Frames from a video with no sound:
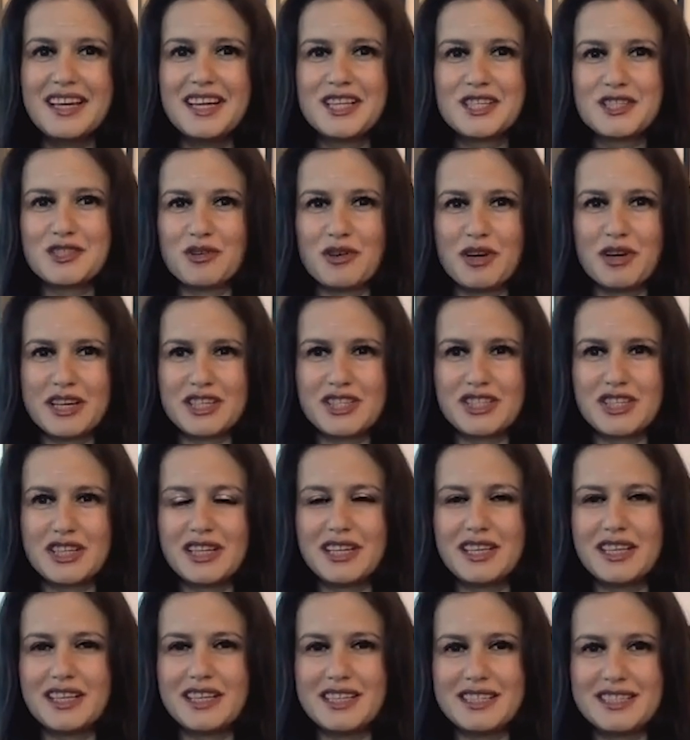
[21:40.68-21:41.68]
So
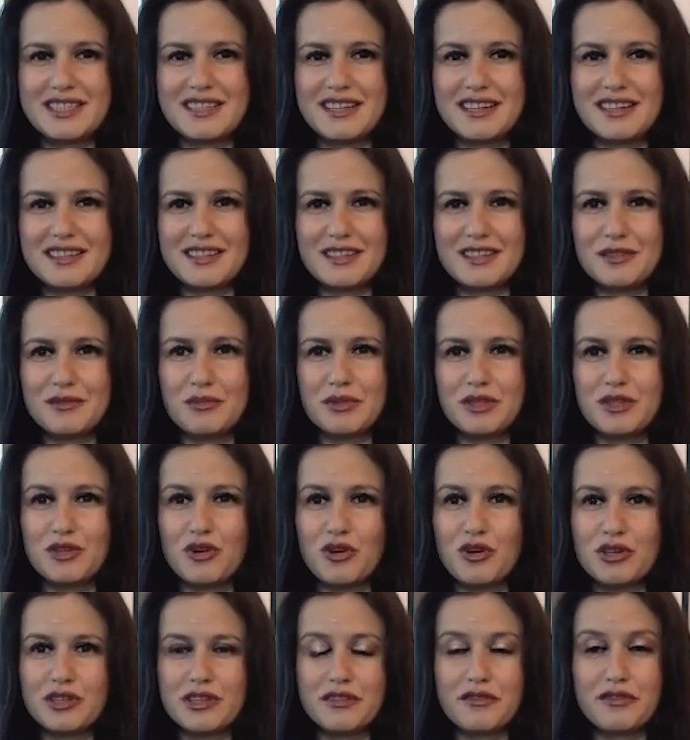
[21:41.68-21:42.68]
actually, he started with
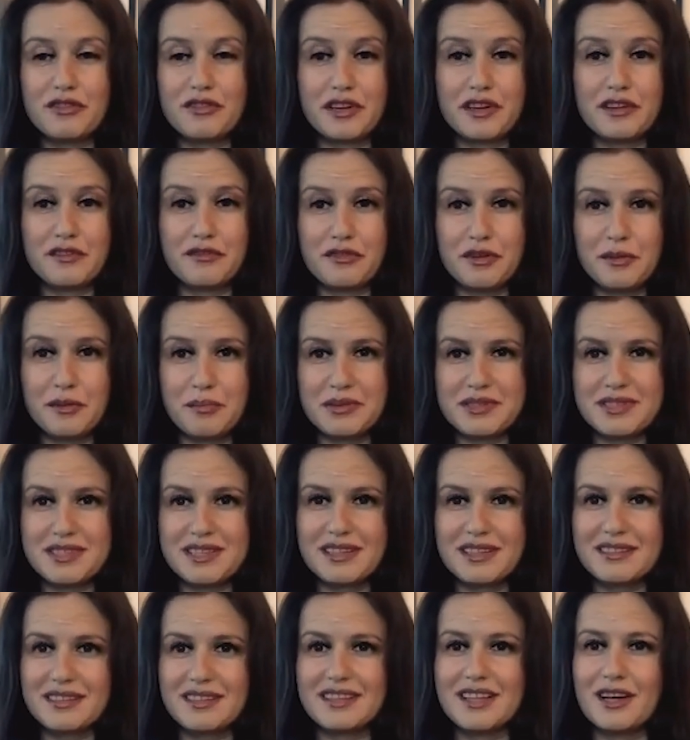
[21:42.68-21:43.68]
holding
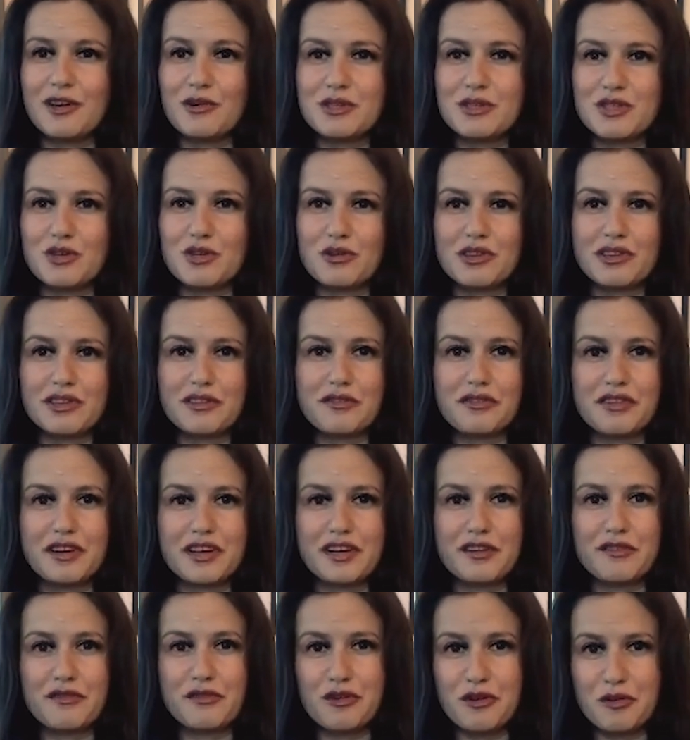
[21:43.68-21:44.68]
33% and now he's holding
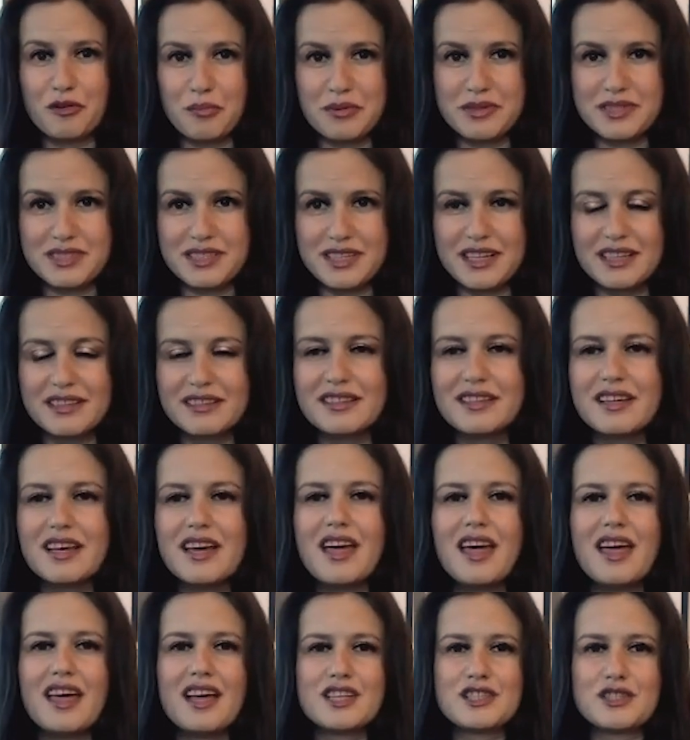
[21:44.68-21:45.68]
34%.
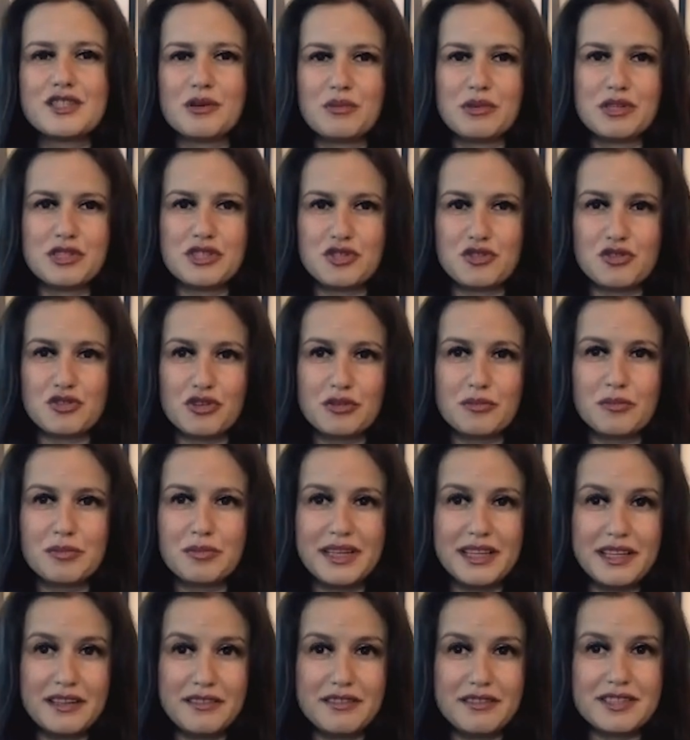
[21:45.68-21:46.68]
So we're strong
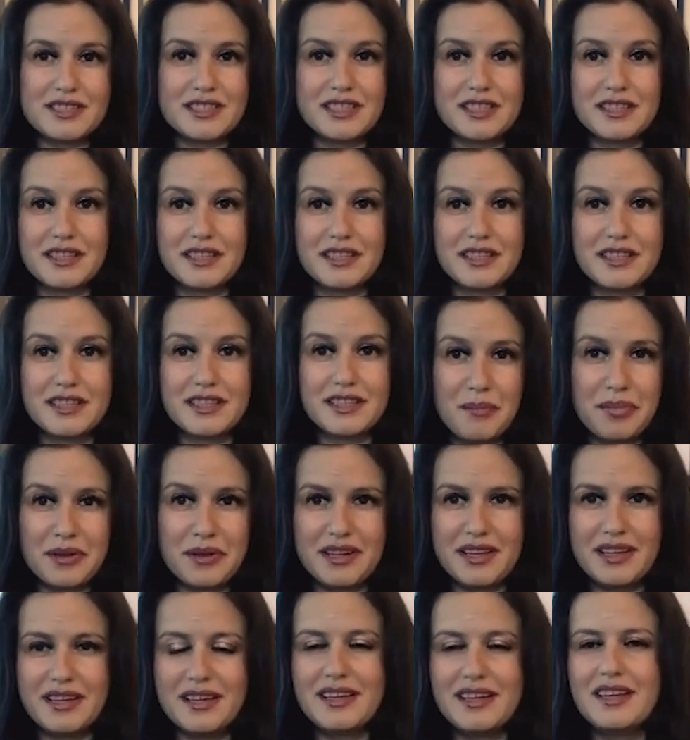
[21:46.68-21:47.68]
believers in the
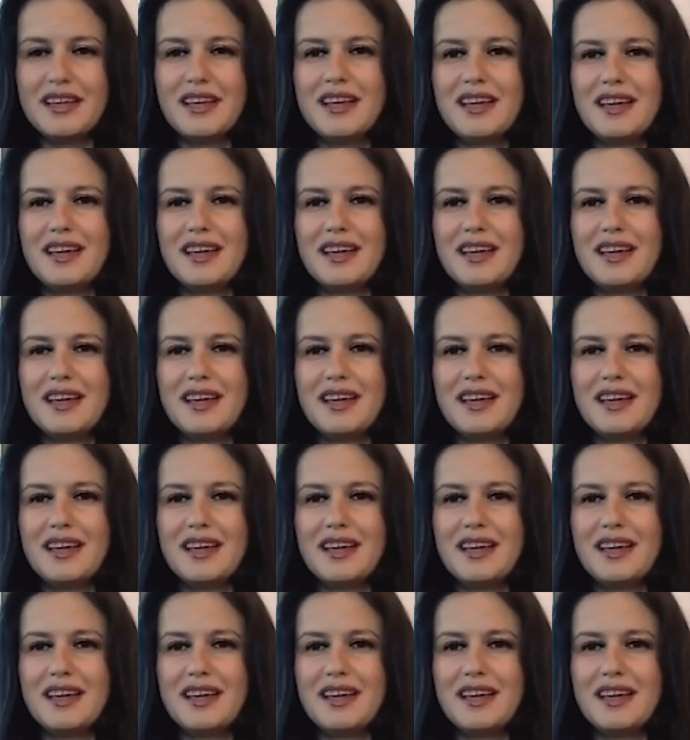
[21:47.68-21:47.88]
company.